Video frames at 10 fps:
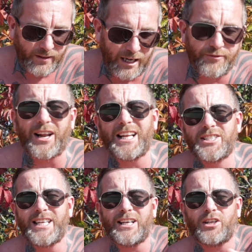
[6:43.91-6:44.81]
in fact, let's
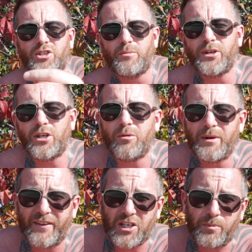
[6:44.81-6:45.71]
take it to something you
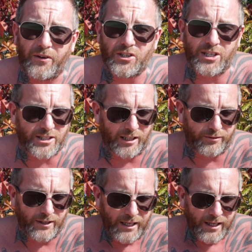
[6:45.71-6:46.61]
may have experienced yourself.